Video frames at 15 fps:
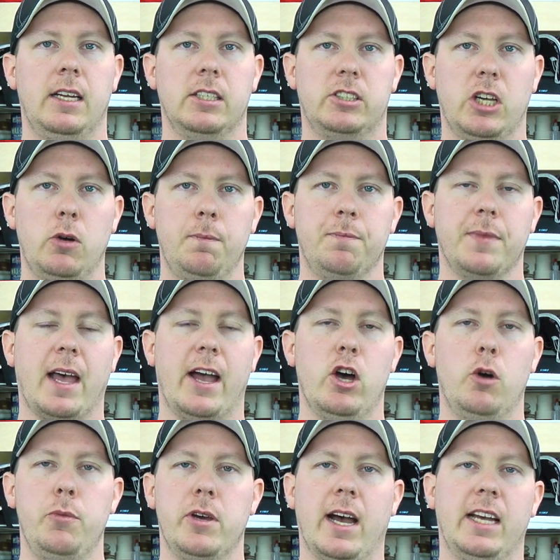So, I
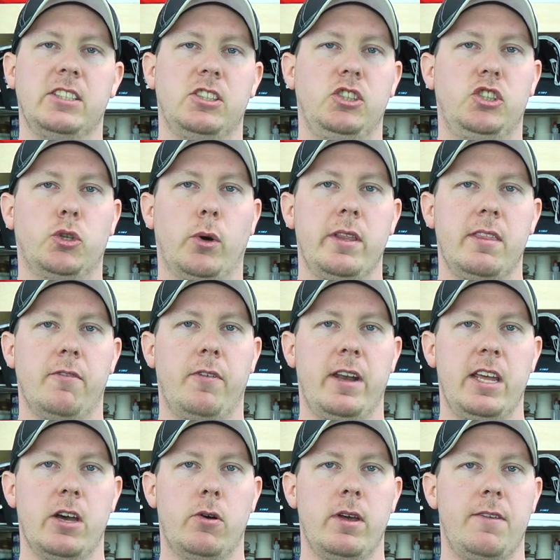hope you guys enjoyed the video.